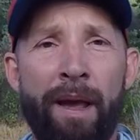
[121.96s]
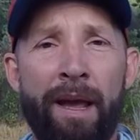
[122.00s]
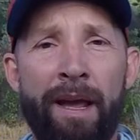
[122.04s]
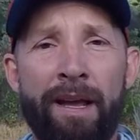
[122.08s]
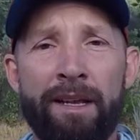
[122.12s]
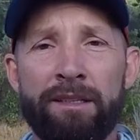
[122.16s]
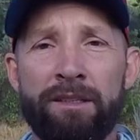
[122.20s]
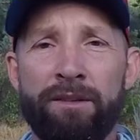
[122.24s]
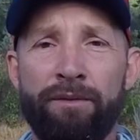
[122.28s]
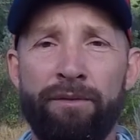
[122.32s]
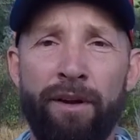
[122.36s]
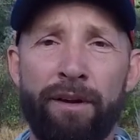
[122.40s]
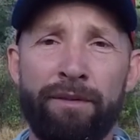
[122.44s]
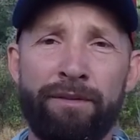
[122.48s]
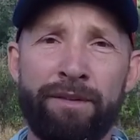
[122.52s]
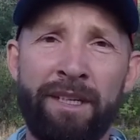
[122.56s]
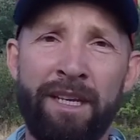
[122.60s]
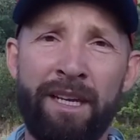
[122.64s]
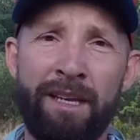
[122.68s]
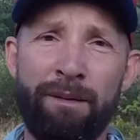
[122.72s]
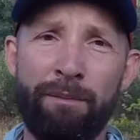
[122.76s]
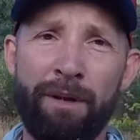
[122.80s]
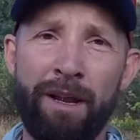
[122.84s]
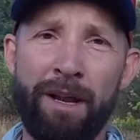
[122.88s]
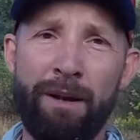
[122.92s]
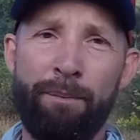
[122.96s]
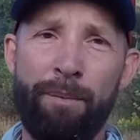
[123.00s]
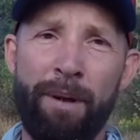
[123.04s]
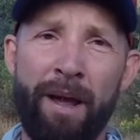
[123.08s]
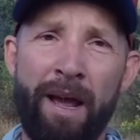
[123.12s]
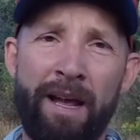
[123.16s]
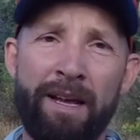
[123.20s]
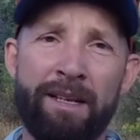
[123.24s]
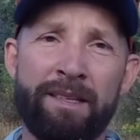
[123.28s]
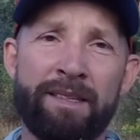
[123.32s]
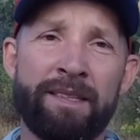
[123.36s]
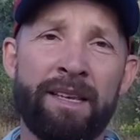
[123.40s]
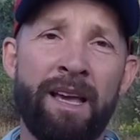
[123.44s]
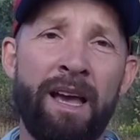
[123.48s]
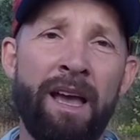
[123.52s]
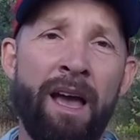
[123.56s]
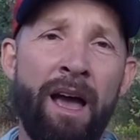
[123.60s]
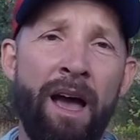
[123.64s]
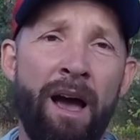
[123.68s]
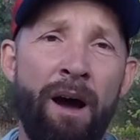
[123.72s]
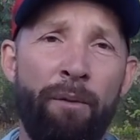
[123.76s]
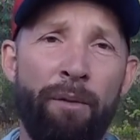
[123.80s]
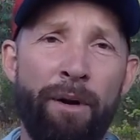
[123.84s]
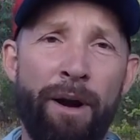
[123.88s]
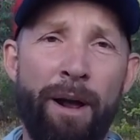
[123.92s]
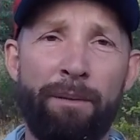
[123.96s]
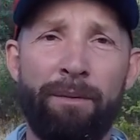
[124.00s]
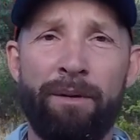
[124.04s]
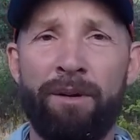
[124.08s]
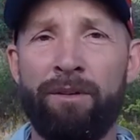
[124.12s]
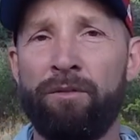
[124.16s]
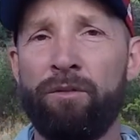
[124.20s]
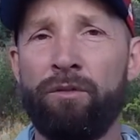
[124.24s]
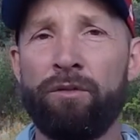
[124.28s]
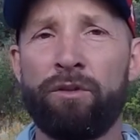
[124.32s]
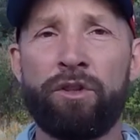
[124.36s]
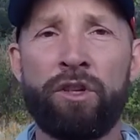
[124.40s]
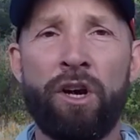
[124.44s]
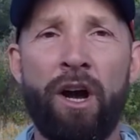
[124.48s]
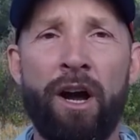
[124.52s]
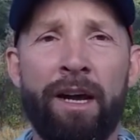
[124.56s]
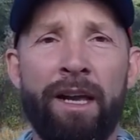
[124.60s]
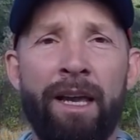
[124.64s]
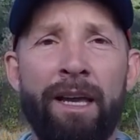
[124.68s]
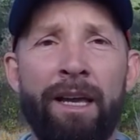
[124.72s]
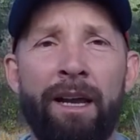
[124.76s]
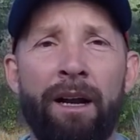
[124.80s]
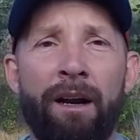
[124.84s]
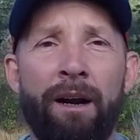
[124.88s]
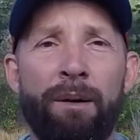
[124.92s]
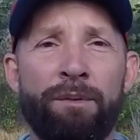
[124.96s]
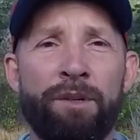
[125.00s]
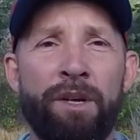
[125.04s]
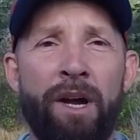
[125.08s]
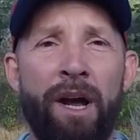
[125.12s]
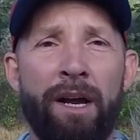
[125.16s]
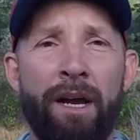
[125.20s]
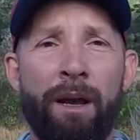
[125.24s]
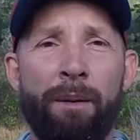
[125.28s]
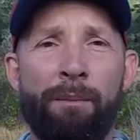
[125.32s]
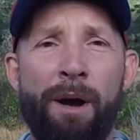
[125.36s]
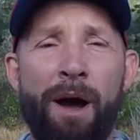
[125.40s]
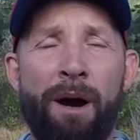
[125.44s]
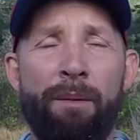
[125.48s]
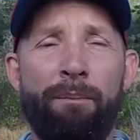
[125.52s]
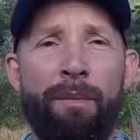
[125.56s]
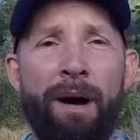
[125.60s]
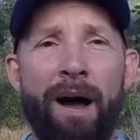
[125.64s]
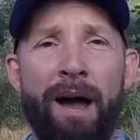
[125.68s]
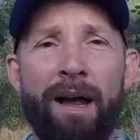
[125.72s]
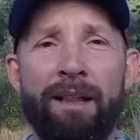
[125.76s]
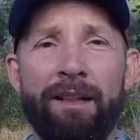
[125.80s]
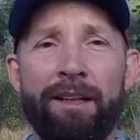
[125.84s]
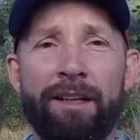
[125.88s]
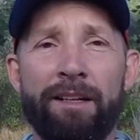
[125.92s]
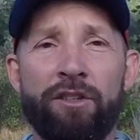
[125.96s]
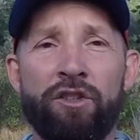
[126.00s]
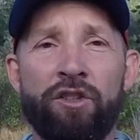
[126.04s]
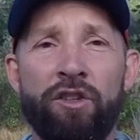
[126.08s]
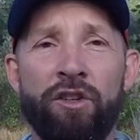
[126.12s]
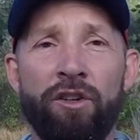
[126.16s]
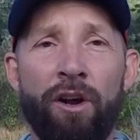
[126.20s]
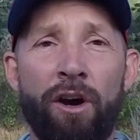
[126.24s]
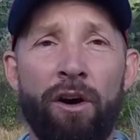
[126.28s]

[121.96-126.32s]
pace, 15-minute pace? And when I'm talking here, I'm talking about mileage.